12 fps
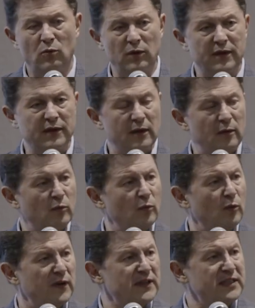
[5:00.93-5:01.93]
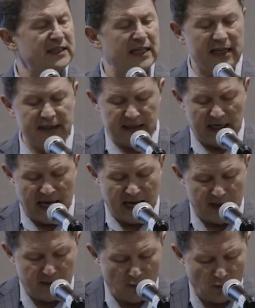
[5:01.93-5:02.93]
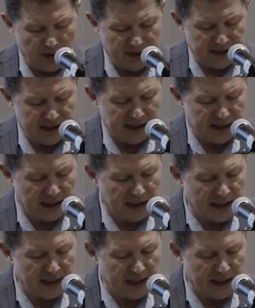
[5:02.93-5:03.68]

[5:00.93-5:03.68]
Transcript: with the state and with the